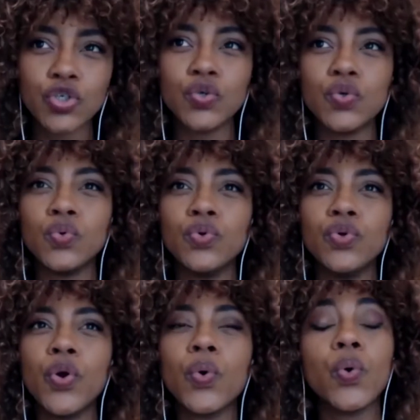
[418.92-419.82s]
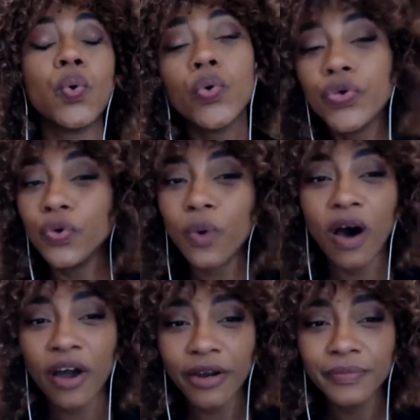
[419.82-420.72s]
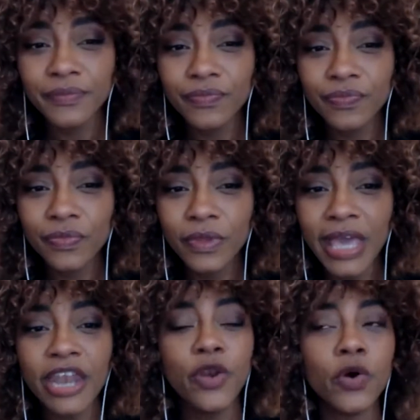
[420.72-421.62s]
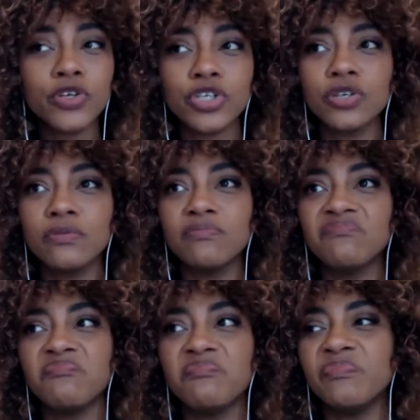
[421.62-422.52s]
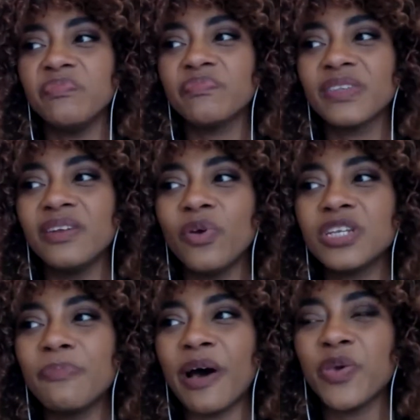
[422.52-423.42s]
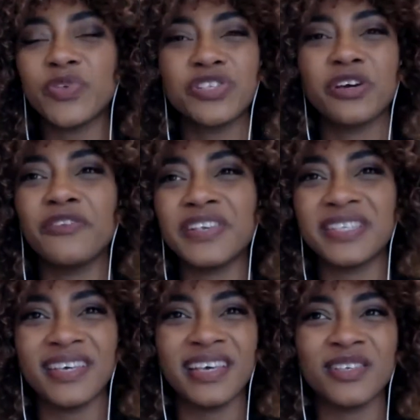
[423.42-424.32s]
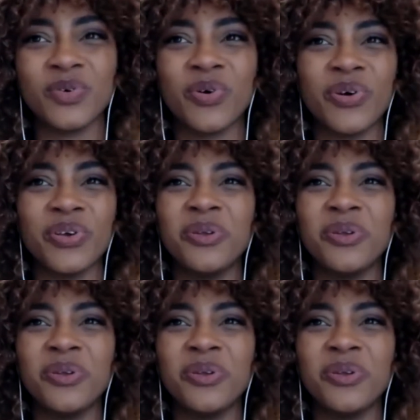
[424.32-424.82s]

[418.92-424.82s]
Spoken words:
to know who you are, and not about your services or, you